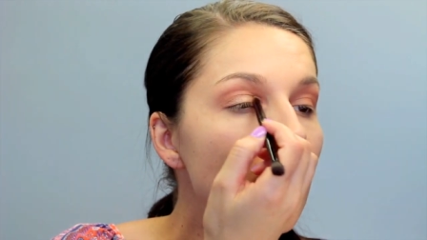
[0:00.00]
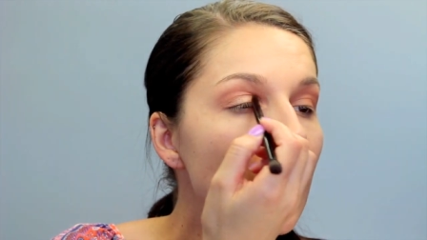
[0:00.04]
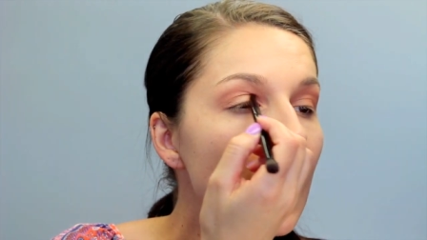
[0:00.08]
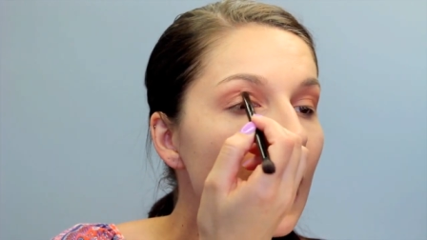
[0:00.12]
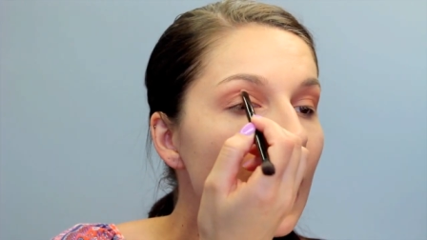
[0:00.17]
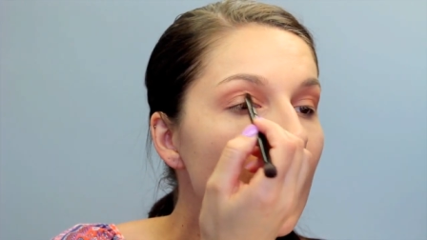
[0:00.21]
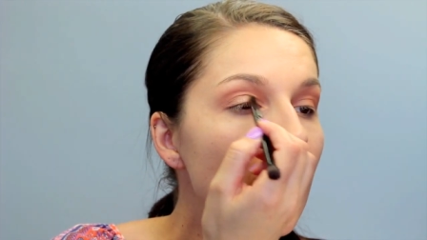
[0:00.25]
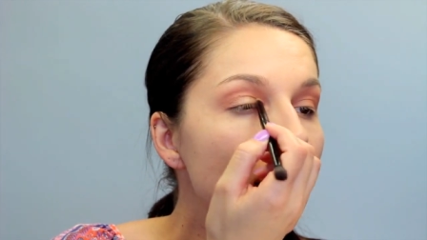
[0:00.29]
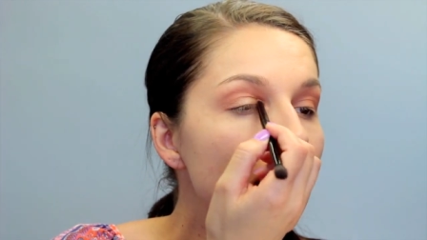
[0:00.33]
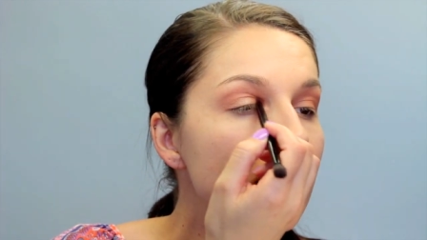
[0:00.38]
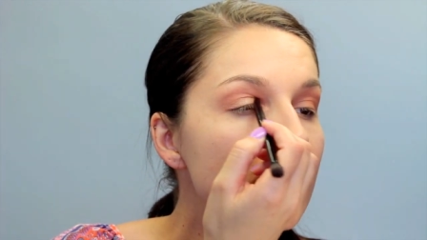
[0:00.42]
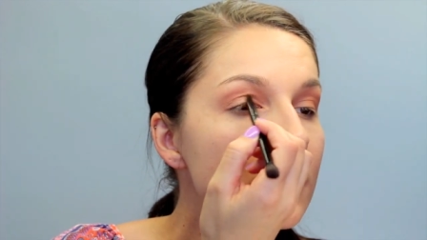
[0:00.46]

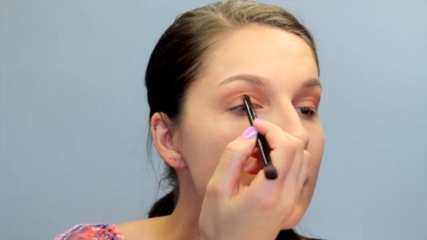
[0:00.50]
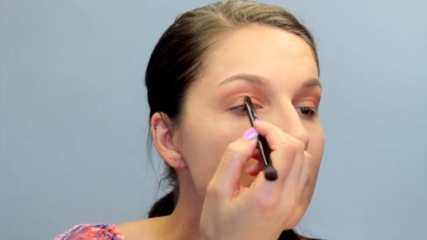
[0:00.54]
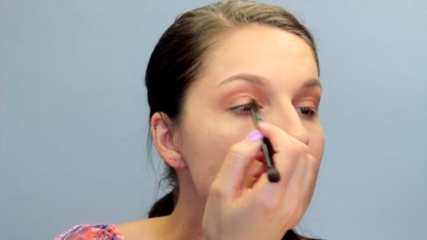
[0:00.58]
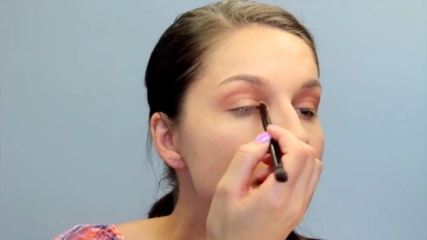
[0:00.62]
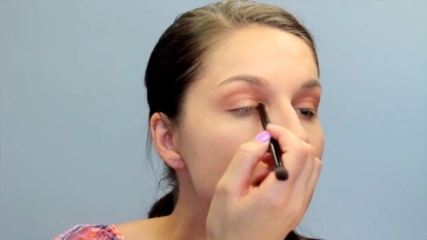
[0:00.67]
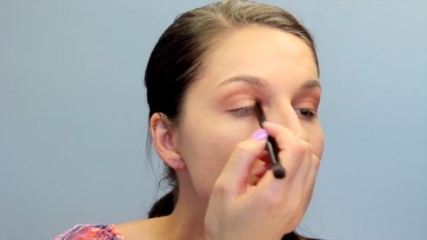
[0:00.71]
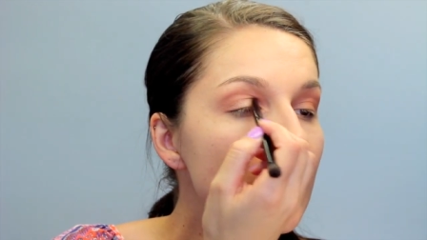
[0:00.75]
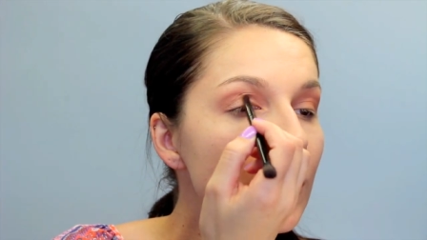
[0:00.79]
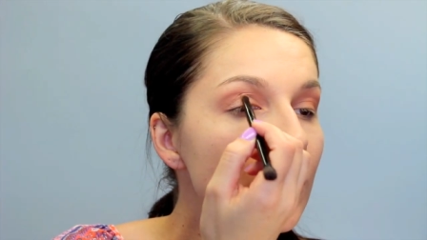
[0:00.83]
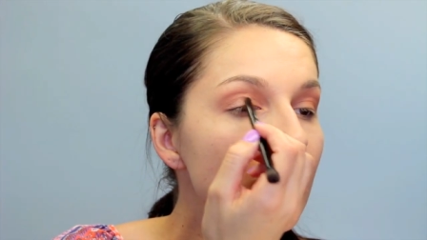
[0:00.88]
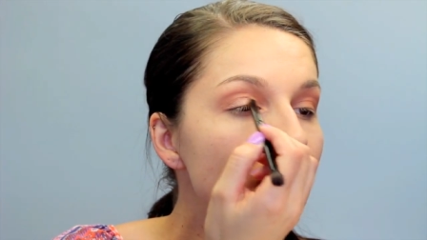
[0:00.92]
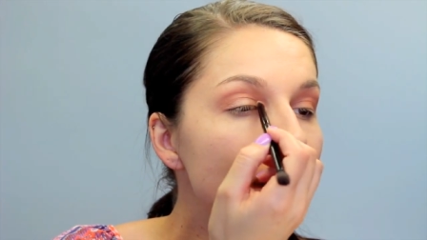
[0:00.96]
as
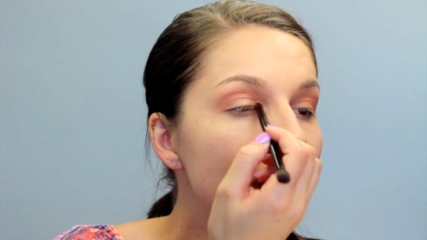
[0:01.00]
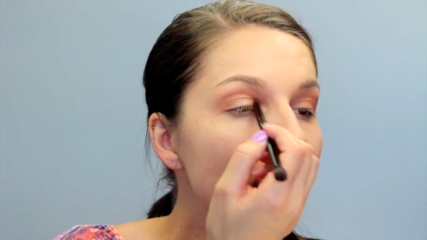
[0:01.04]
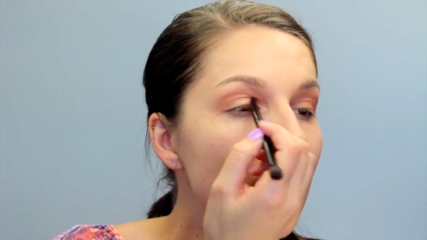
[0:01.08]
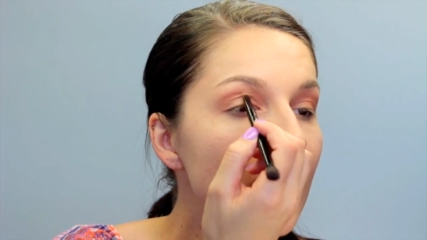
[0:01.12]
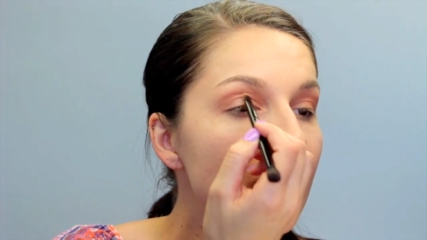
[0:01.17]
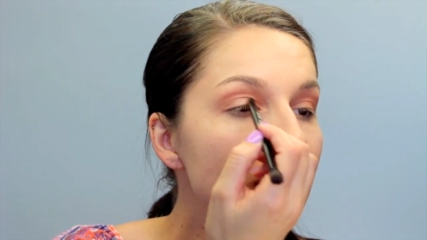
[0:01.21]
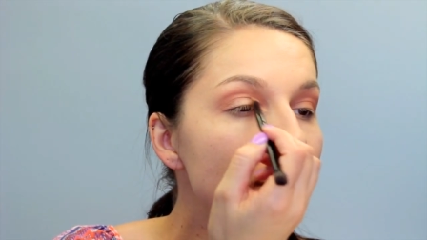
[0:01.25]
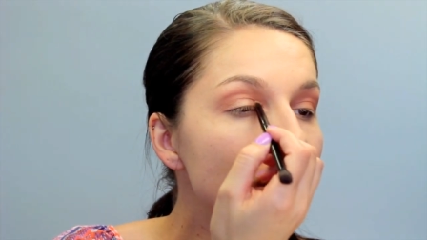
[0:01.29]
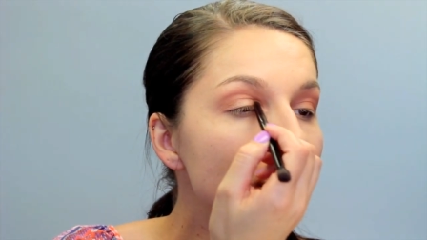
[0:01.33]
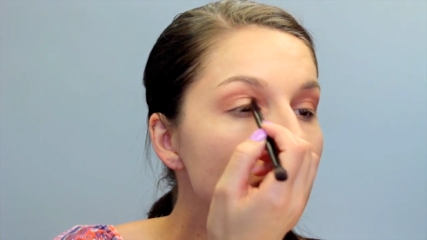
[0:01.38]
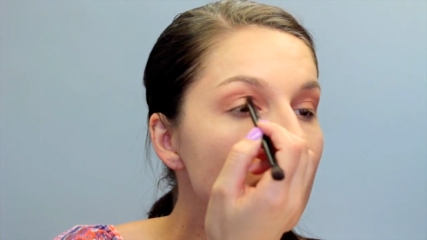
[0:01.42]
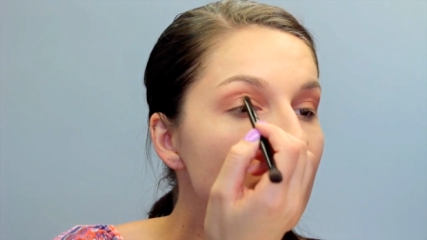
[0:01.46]
some of my
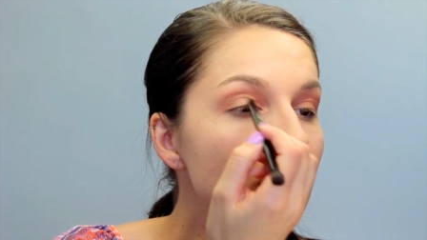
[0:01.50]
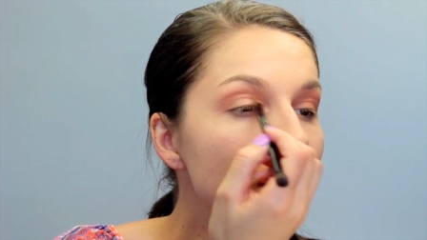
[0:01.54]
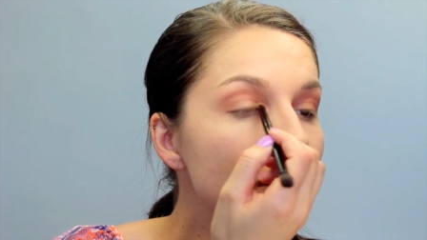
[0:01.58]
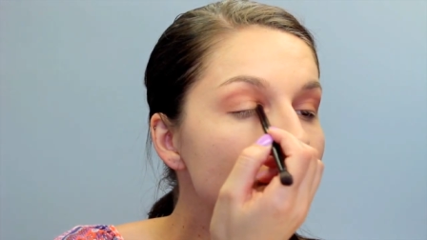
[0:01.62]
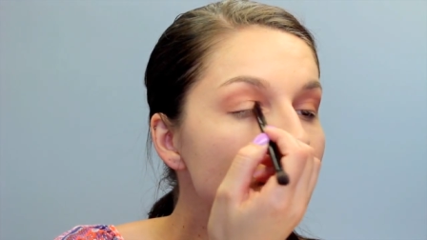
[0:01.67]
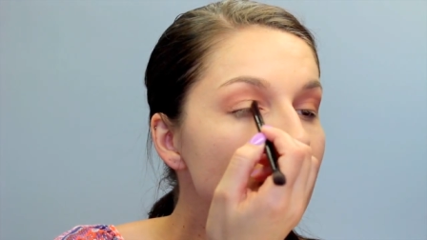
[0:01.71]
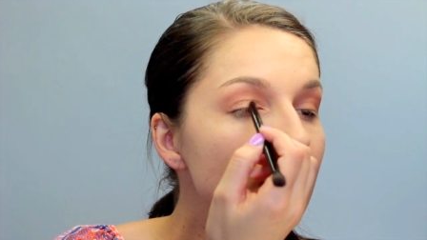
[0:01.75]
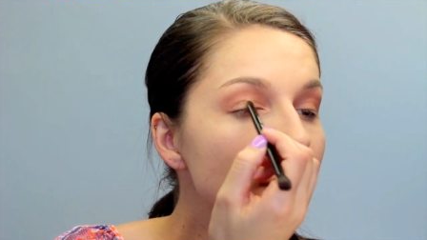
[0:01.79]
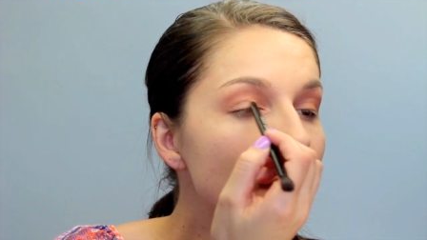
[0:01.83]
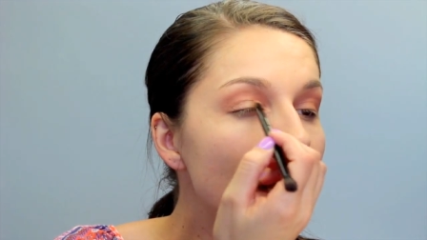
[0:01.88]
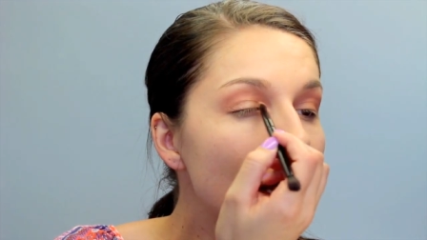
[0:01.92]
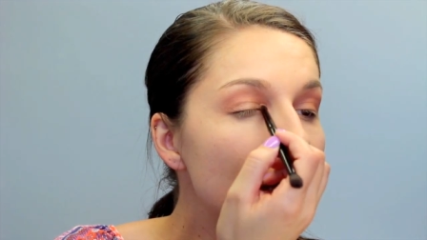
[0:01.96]
other
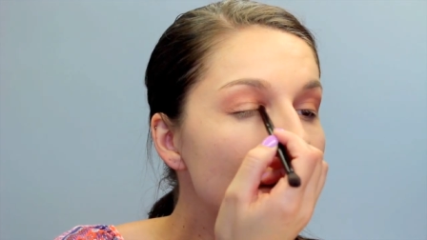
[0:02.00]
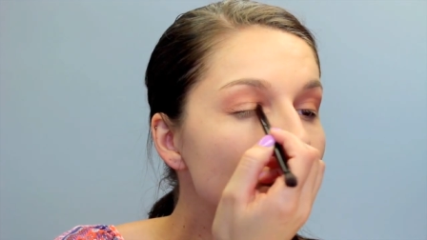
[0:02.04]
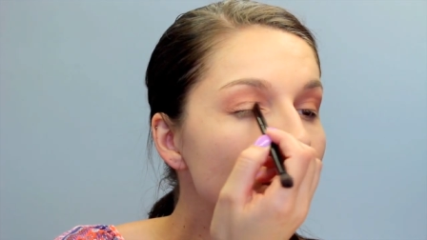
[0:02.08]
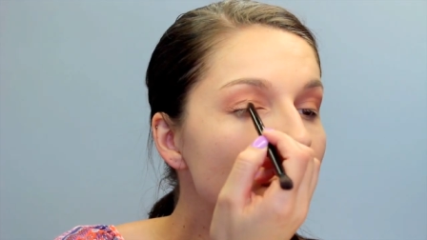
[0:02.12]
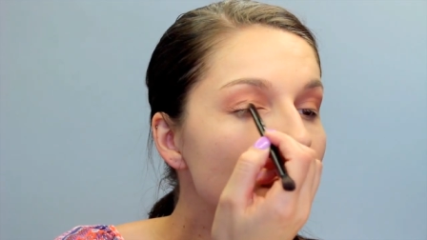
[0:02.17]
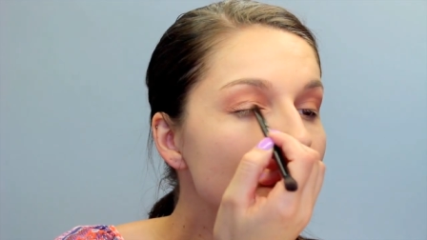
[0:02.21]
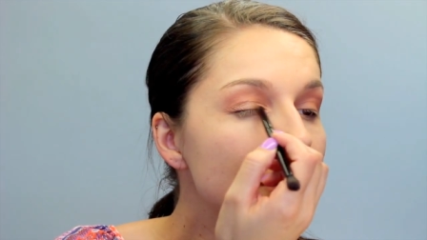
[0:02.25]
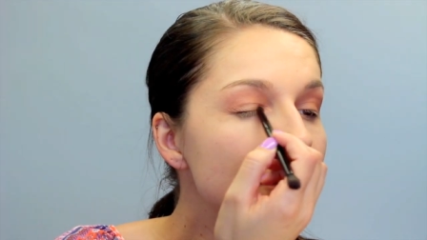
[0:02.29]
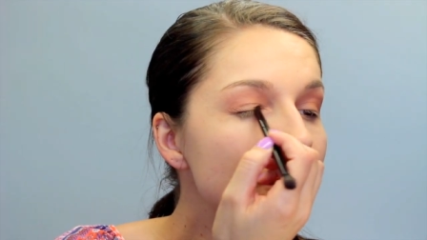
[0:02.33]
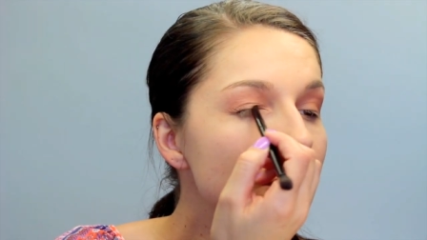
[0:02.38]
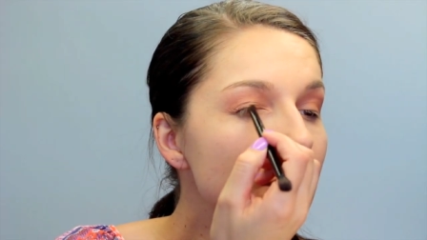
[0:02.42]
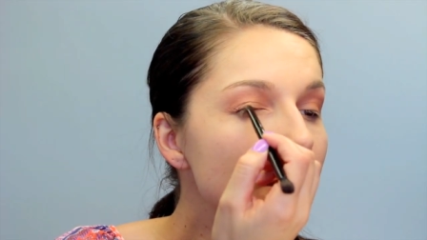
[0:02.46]
flat
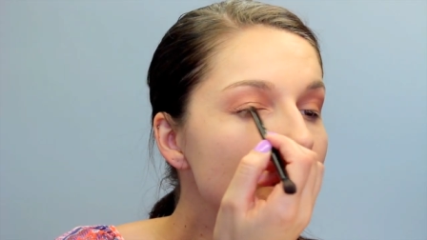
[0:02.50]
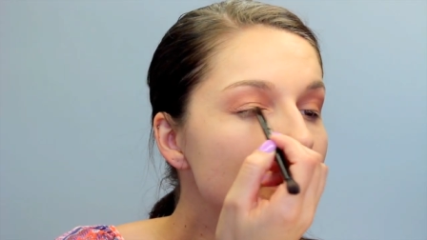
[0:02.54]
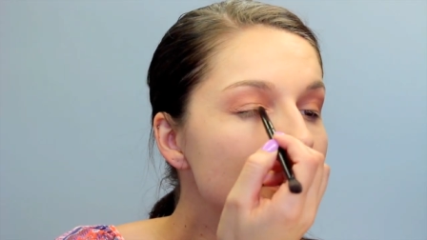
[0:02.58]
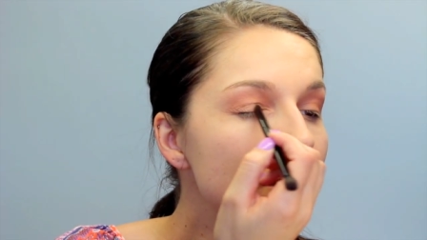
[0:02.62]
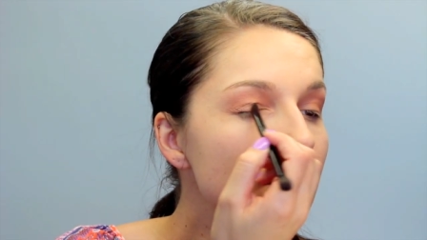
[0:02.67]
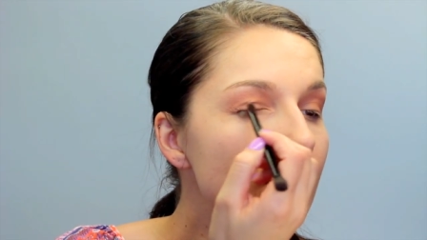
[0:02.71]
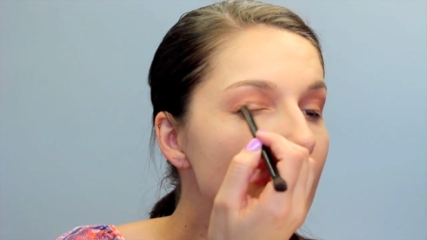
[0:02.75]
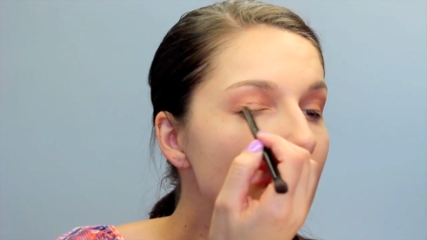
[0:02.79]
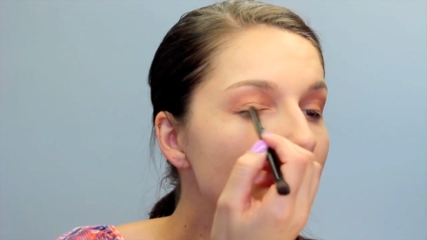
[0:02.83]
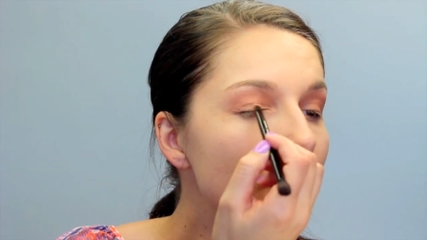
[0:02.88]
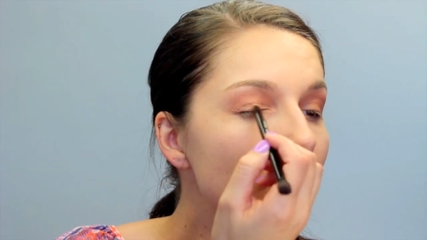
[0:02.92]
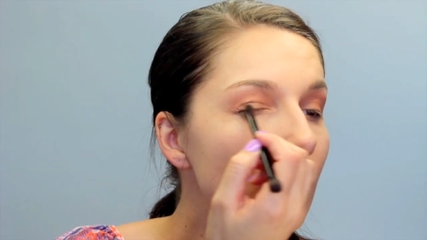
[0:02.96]

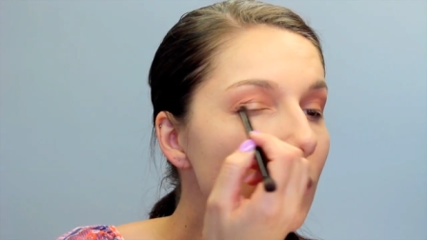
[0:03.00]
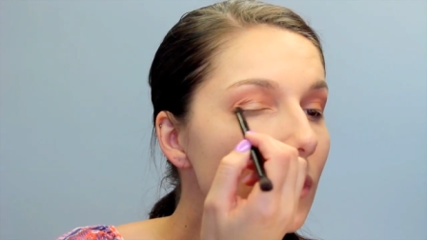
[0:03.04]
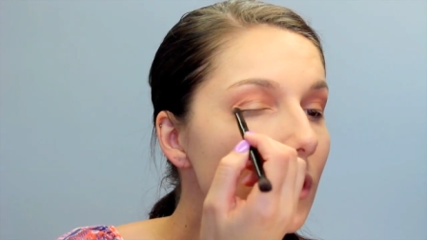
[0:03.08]
brushes, but it